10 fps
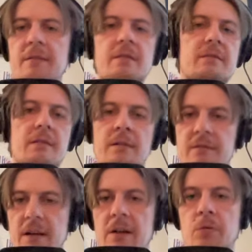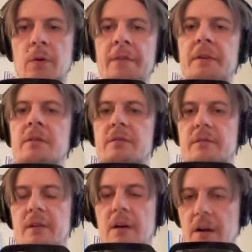and this uh, second one
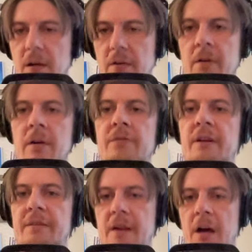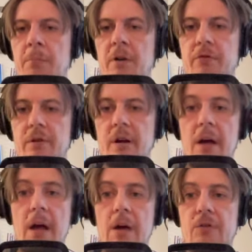is uh, the entire buffer
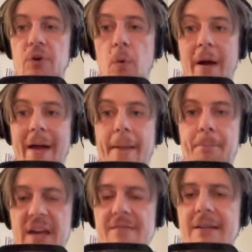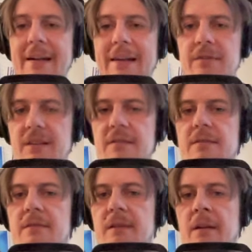so basically this
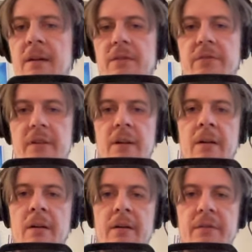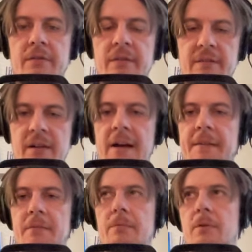is the the
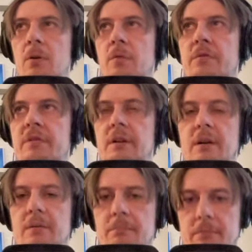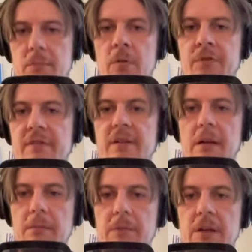design of the of the
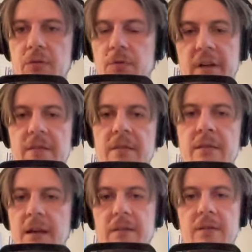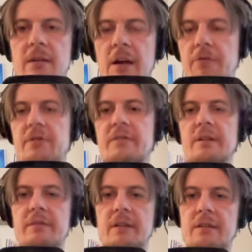scene yeah so that that
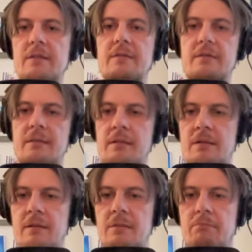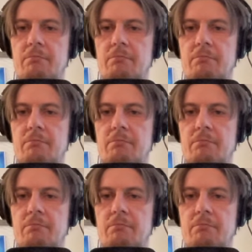everything that is uh,